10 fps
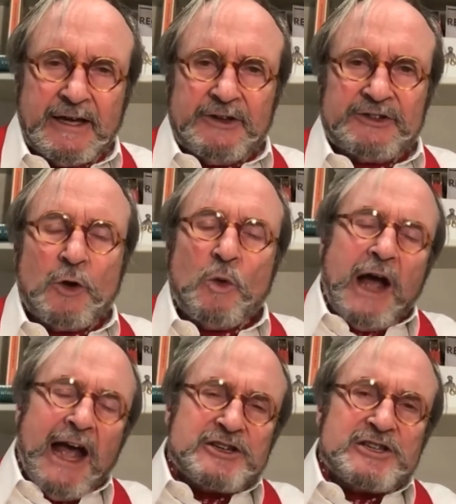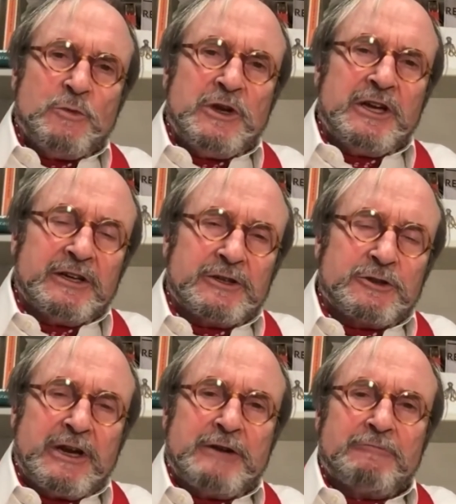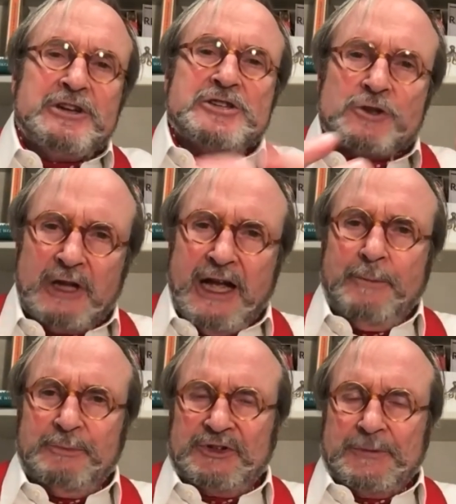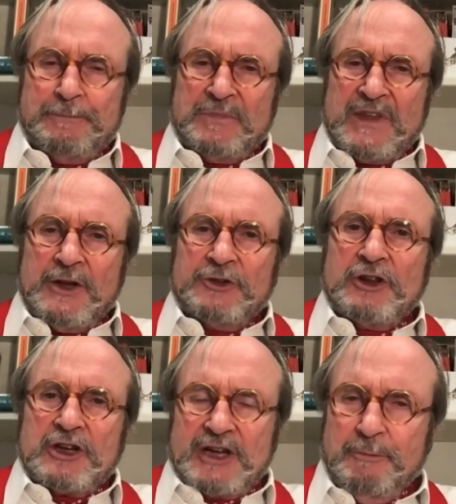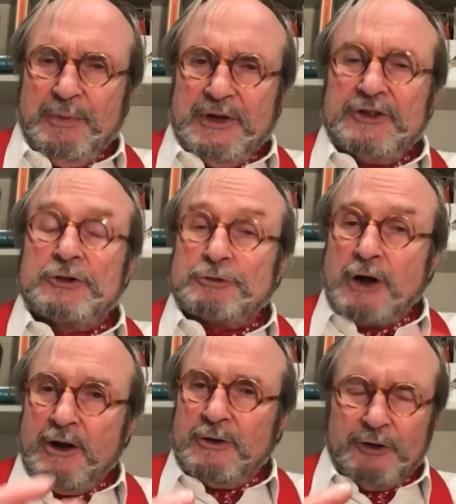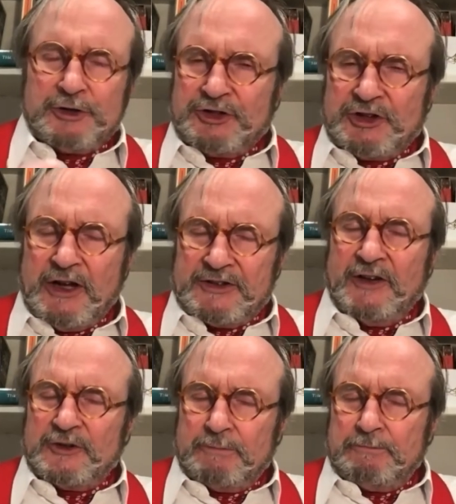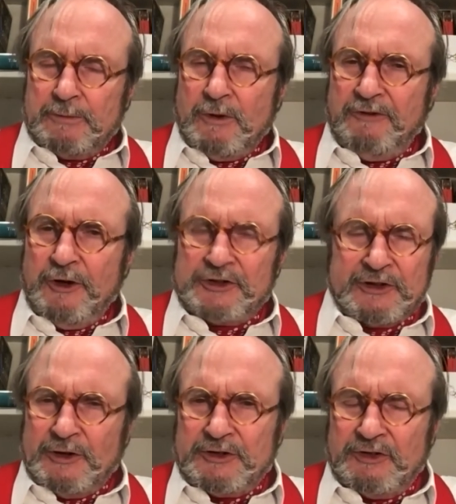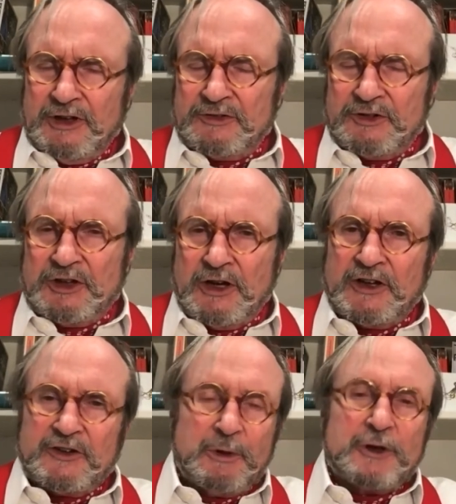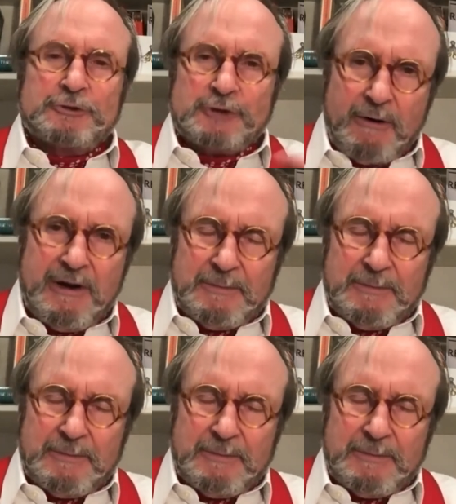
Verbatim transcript: So actually, we can uh, create regional hubs so that companies growing, not just startups, not folks, there's lots of things for startups, but growing